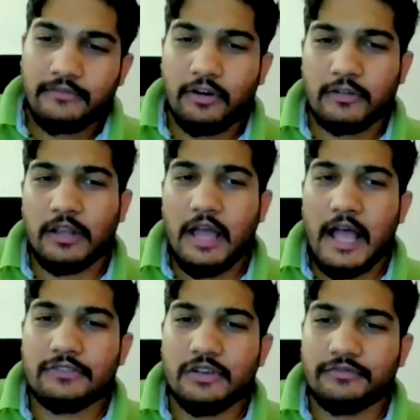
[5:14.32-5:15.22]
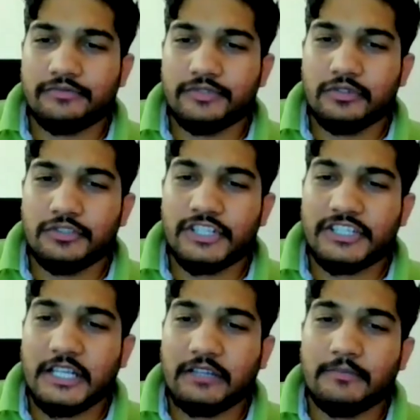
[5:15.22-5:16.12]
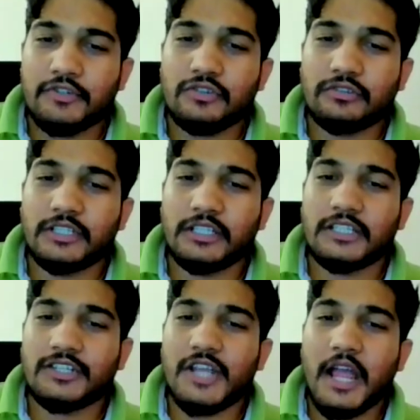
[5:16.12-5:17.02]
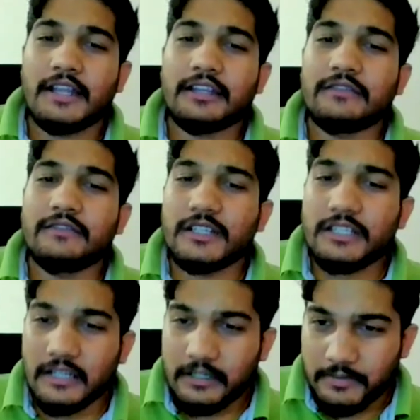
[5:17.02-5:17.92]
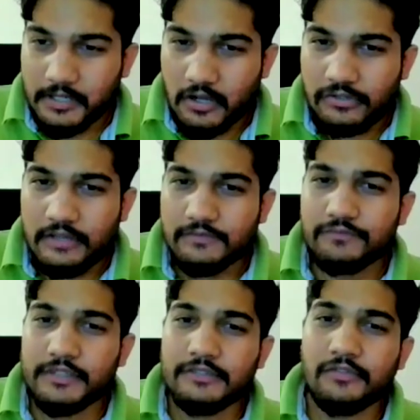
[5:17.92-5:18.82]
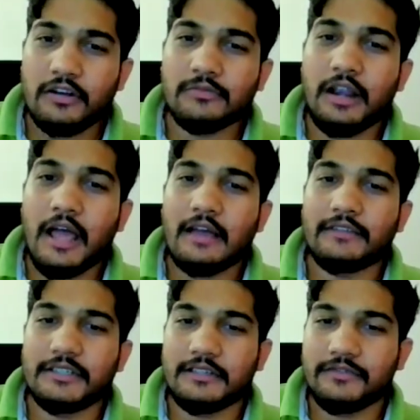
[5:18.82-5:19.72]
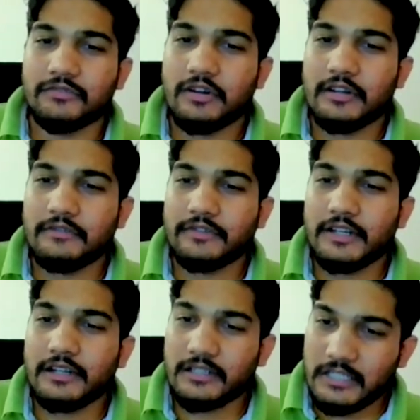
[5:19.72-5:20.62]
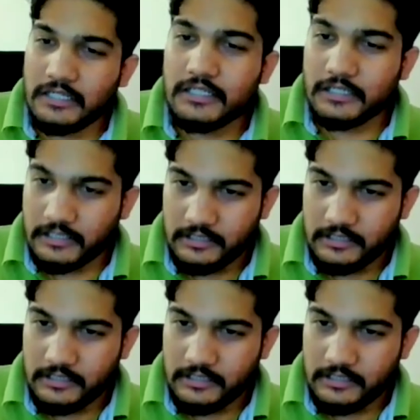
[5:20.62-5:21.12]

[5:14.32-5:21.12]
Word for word: formulas of you know judging vimshotri dasha and give a result because every formula will give you a different result